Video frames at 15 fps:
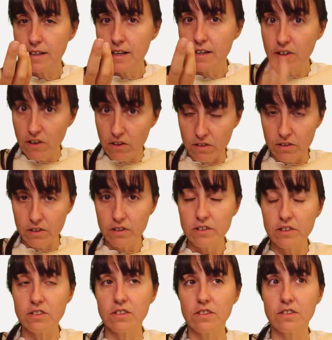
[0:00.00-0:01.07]

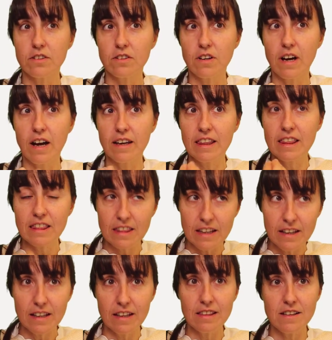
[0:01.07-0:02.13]
Nulls, I
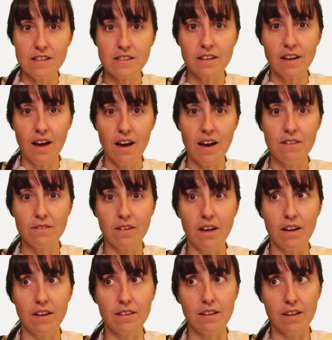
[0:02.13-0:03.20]
think it doesn't have
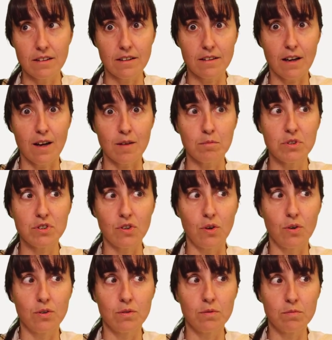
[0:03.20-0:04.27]
a data type,
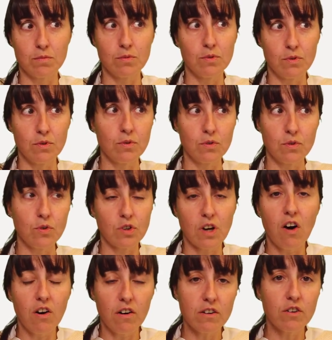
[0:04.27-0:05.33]
so you
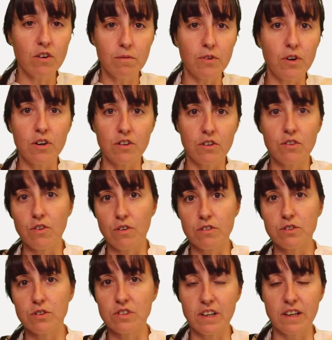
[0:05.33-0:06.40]
can't convert null
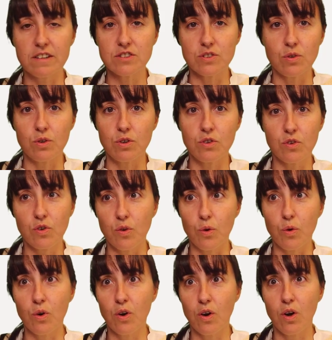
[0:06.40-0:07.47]
to text or
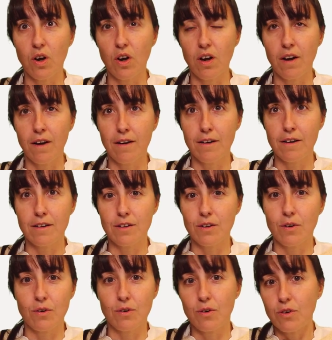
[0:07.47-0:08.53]
to
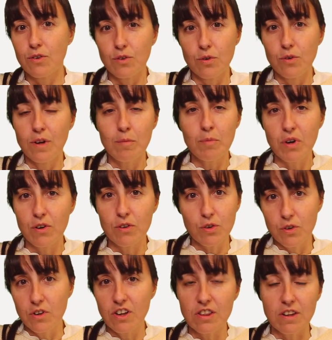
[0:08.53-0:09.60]
or to number
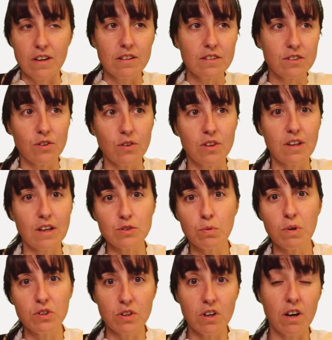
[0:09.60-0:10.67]
to nothing. So that's
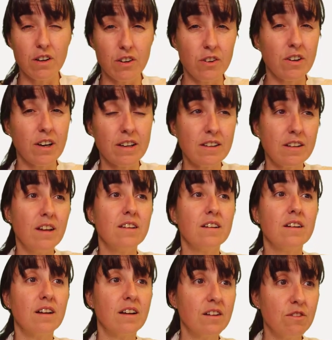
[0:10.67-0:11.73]
why you can concatenate
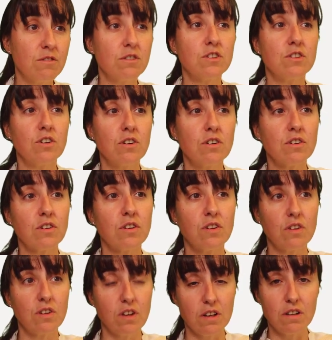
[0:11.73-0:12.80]
it and it returns
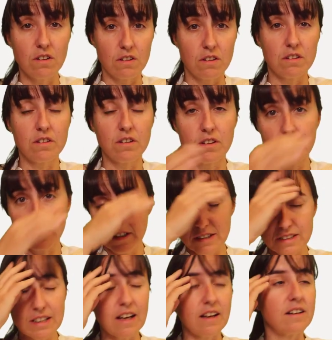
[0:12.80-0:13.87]
a null
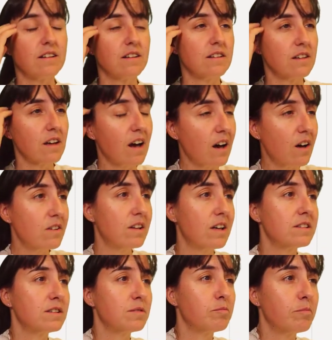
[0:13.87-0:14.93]
instead. How
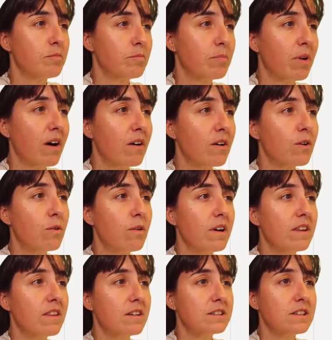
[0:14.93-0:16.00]
does Power
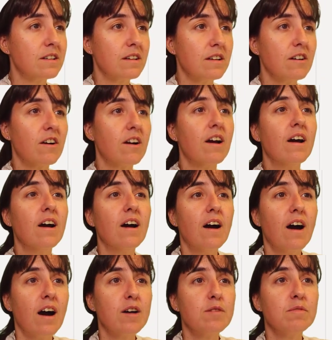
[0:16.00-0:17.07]
Query does it here?
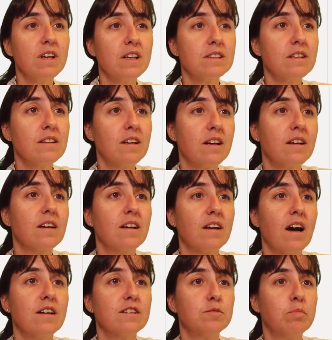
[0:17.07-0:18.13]
I'm guessing that it
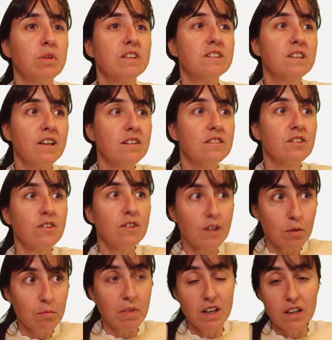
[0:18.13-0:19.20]
has built in so it
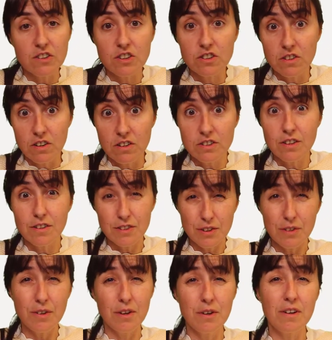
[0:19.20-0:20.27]
can manage nulls,
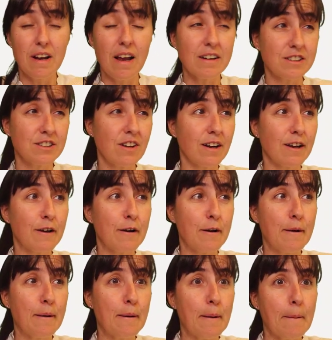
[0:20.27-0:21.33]
so it'll actually
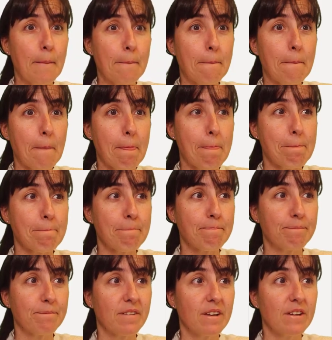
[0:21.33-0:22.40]

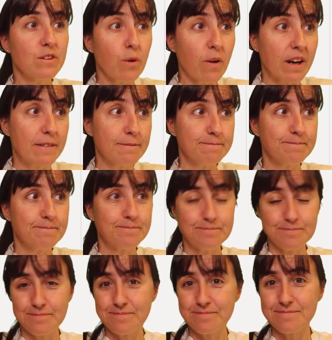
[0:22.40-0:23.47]
do it.
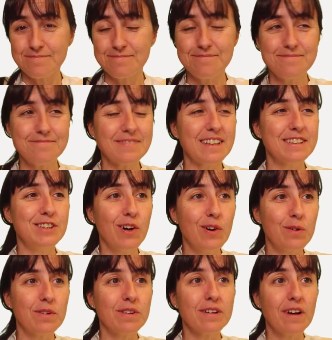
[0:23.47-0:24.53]

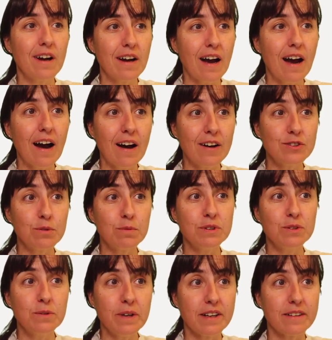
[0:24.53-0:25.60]
So how do we
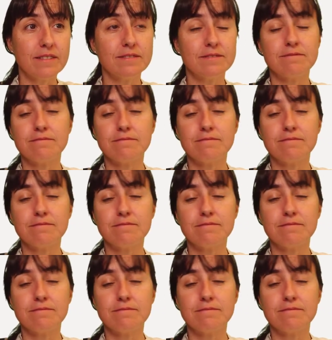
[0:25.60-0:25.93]
do it?